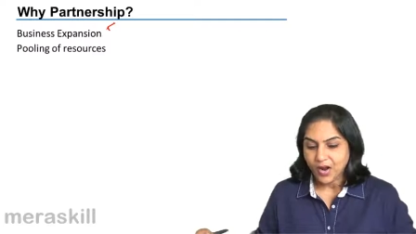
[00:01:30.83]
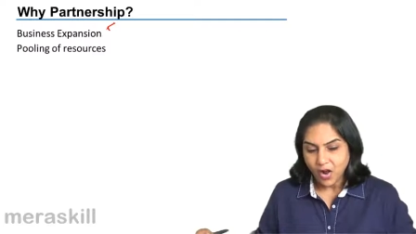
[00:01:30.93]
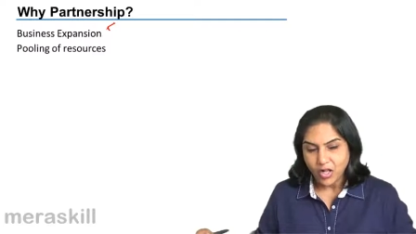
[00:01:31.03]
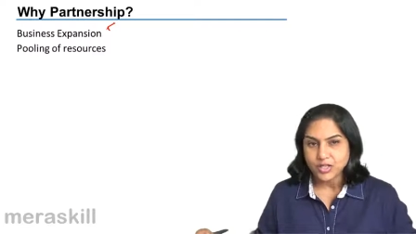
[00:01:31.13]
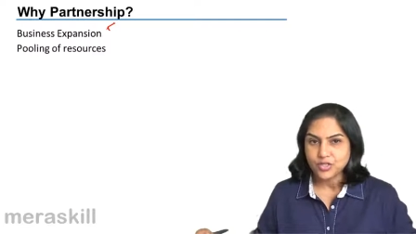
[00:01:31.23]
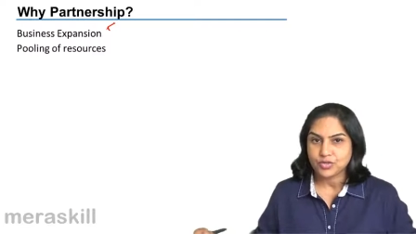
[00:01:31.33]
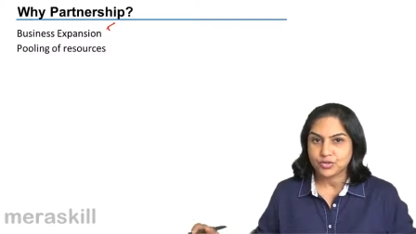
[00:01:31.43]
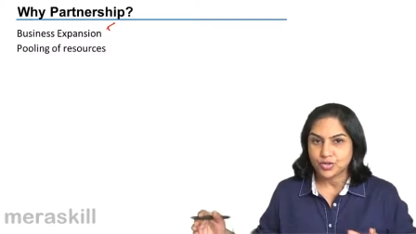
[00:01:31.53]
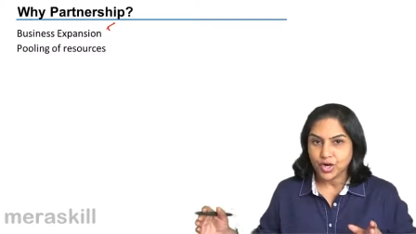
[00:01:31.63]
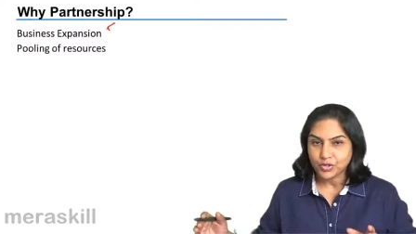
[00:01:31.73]
Also,
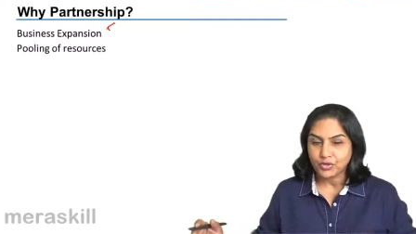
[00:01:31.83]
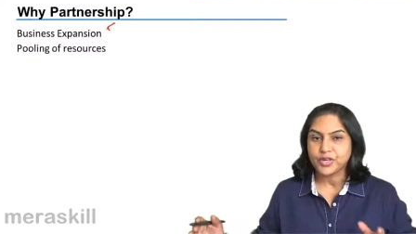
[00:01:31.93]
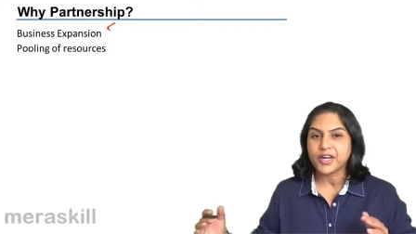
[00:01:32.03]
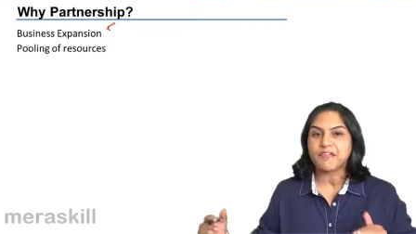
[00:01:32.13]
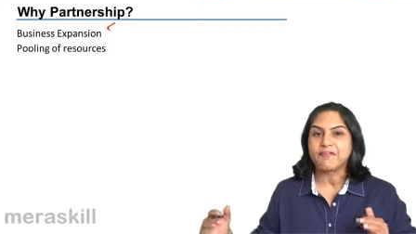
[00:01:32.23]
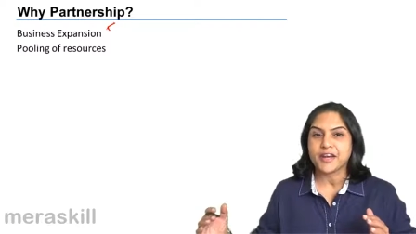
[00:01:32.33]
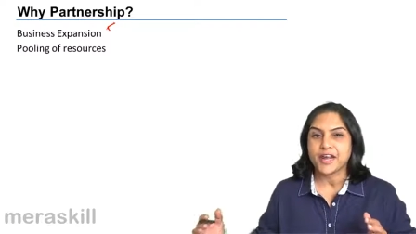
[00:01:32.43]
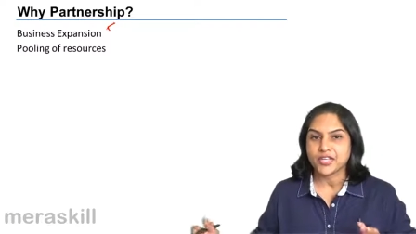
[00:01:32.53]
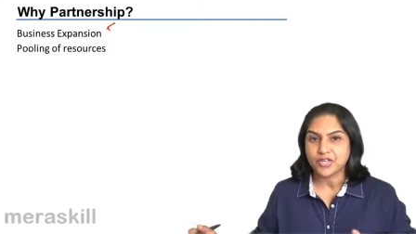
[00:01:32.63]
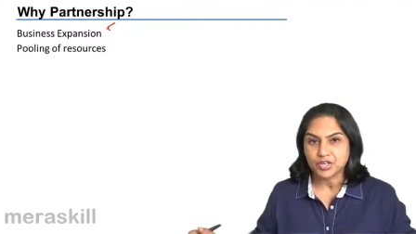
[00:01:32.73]
not only
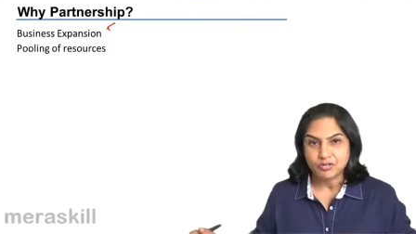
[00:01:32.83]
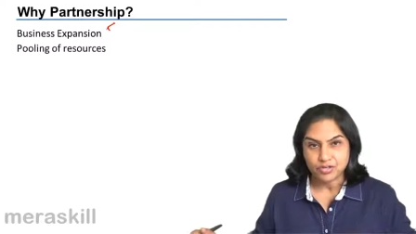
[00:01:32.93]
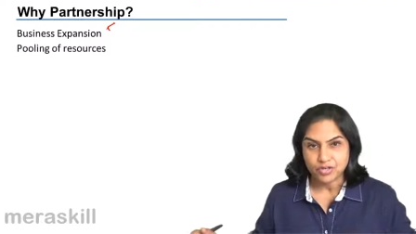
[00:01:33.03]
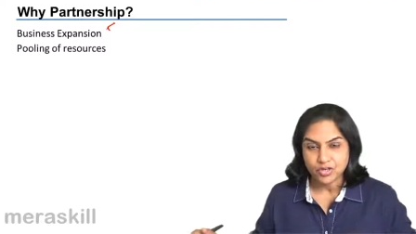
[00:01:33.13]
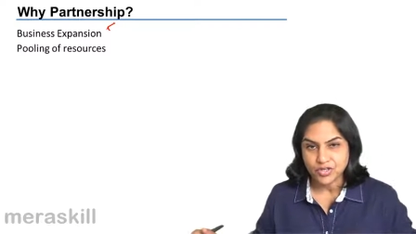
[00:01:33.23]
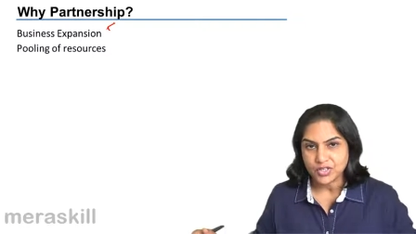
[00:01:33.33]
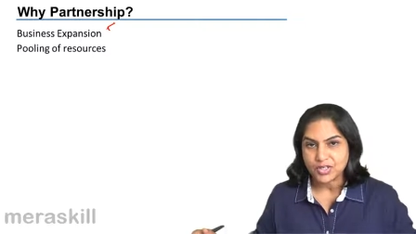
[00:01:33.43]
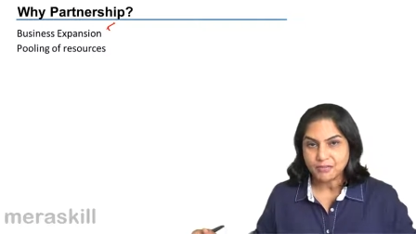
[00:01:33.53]
financial resources,